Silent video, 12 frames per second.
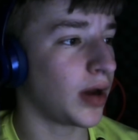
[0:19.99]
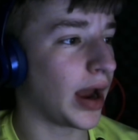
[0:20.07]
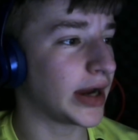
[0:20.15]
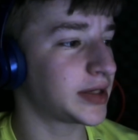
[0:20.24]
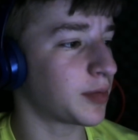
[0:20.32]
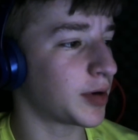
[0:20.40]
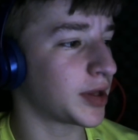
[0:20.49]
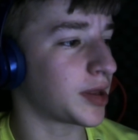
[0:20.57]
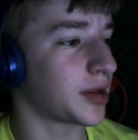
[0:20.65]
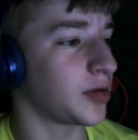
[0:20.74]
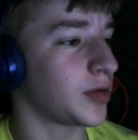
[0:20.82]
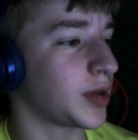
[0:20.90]
I just wanted
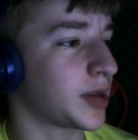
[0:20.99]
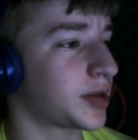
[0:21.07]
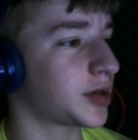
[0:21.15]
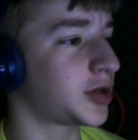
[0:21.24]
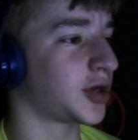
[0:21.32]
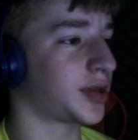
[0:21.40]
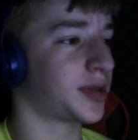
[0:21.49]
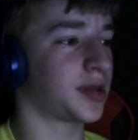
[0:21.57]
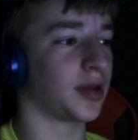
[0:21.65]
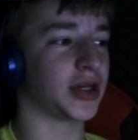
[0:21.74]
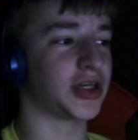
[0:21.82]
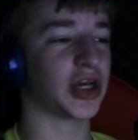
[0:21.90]
to do this just
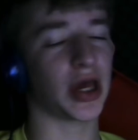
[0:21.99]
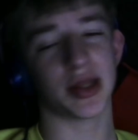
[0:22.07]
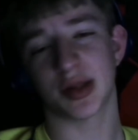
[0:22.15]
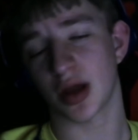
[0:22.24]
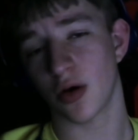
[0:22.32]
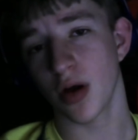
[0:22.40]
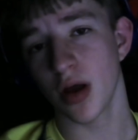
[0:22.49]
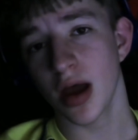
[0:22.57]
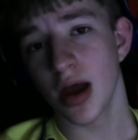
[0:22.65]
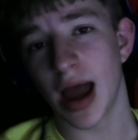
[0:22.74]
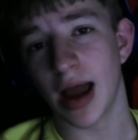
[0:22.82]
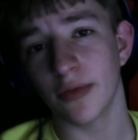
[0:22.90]
to let you guys know.
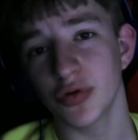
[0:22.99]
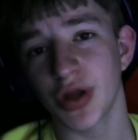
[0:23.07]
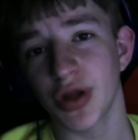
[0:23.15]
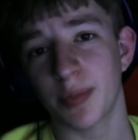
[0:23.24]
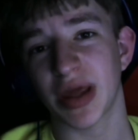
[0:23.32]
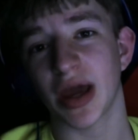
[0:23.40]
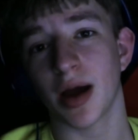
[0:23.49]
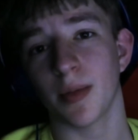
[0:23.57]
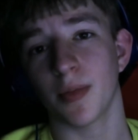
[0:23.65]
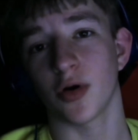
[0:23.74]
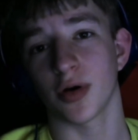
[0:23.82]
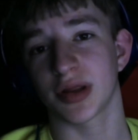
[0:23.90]
I will not be
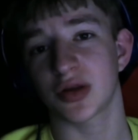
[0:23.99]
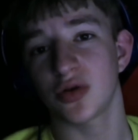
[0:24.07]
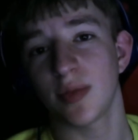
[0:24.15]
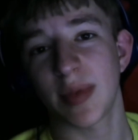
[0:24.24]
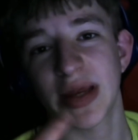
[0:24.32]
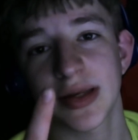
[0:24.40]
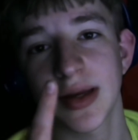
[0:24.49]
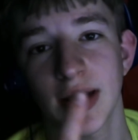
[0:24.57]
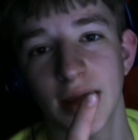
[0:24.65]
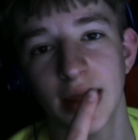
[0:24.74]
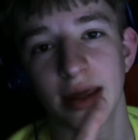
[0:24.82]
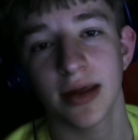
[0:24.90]
up or streaming
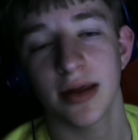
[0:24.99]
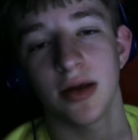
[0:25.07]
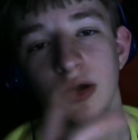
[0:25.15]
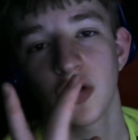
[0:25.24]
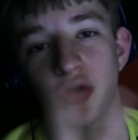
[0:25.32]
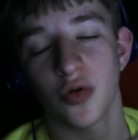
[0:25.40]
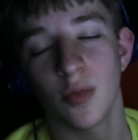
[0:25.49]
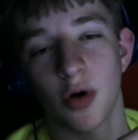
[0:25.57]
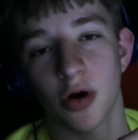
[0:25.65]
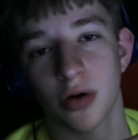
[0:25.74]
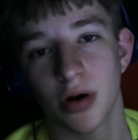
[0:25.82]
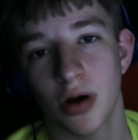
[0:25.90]
tonight,
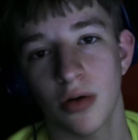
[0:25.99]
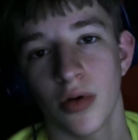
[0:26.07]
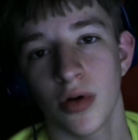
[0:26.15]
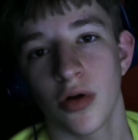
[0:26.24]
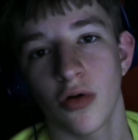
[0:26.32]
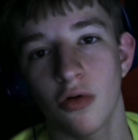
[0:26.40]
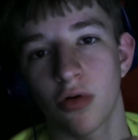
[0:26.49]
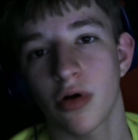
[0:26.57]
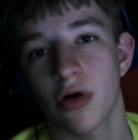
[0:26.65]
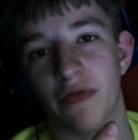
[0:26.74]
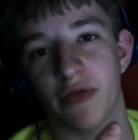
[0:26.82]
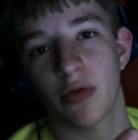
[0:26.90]
tomorrow, or
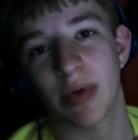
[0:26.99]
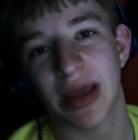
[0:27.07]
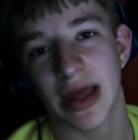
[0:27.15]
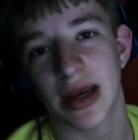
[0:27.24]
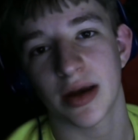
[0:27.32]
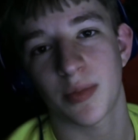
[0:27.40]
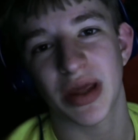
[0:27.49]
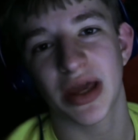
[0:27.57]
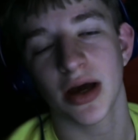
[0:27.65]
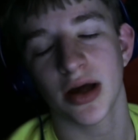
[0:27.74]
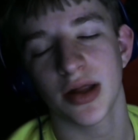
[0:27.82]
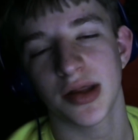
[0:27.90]
over the weekend
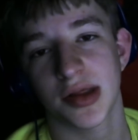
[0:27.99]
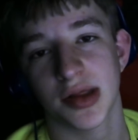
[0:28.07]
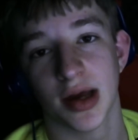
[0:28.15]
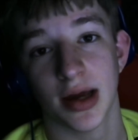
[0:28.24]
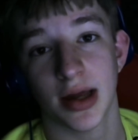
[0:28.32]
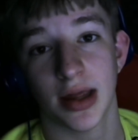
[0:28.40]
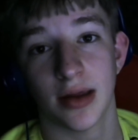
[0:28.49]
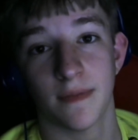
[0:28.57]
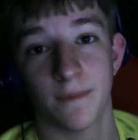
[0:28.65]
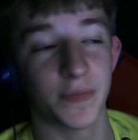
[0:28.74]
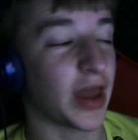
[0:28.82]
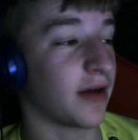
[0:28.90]
because I
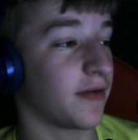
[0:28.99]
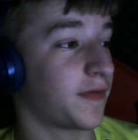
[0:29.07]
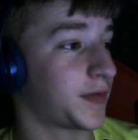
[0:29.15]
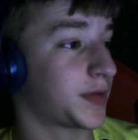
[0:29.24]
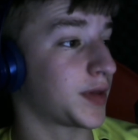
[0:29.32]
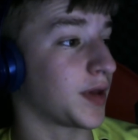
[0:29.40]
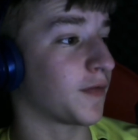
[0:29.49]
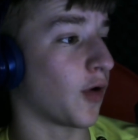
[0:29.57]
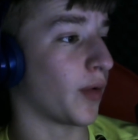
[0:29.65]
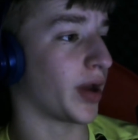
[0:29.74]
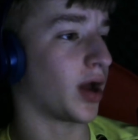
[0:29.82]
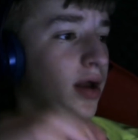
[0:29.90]
have stuff
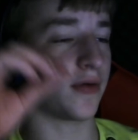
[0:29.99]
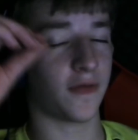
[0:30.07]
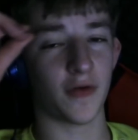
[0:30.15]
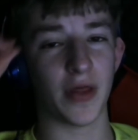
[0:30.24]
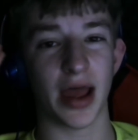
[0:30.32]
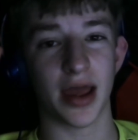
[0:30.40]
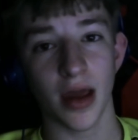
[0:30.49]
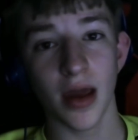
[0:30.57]
going on for that.